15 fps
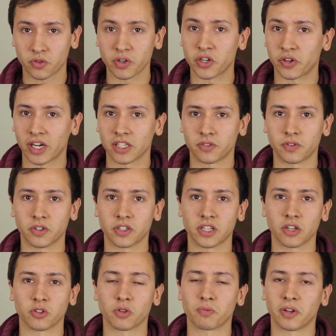three transfers. I
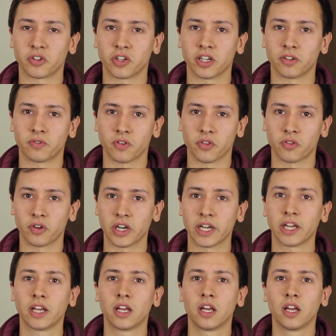was with my trainer for
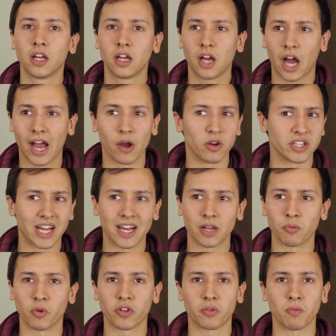three. I always had
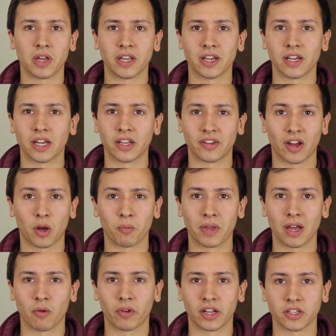him with me to help me
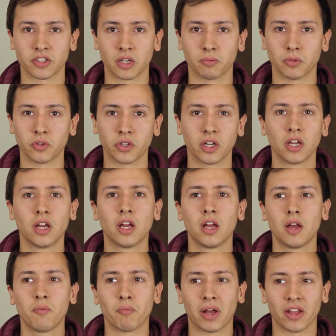out when I stumbled.
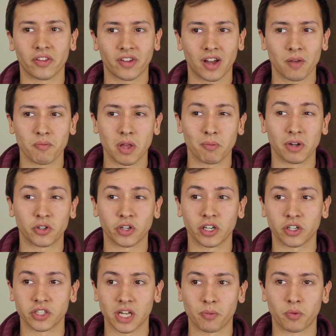By the time me and my
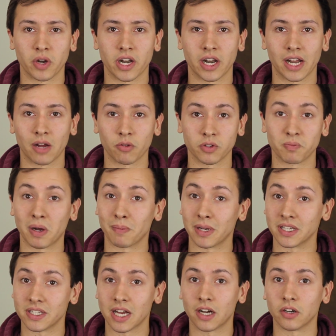trainer separated and I was by
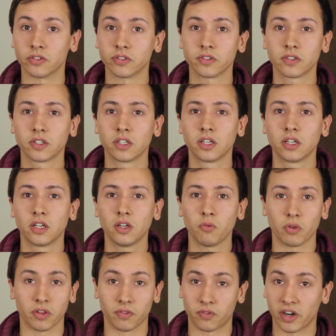myself
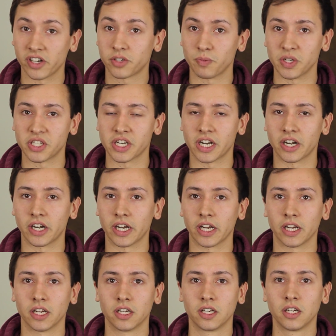with a French
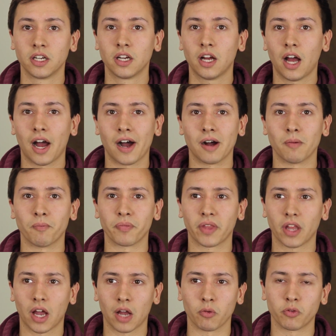missionary,
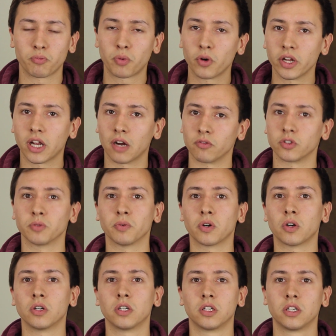I was pretty
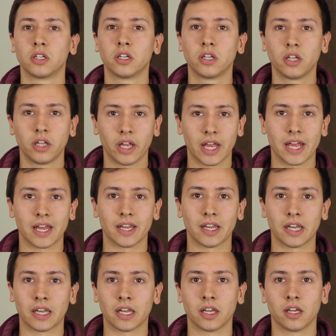comfortable
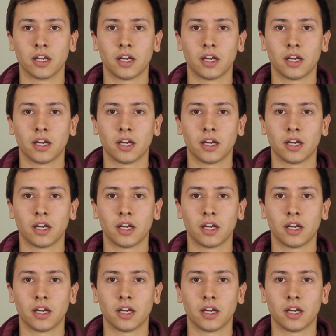in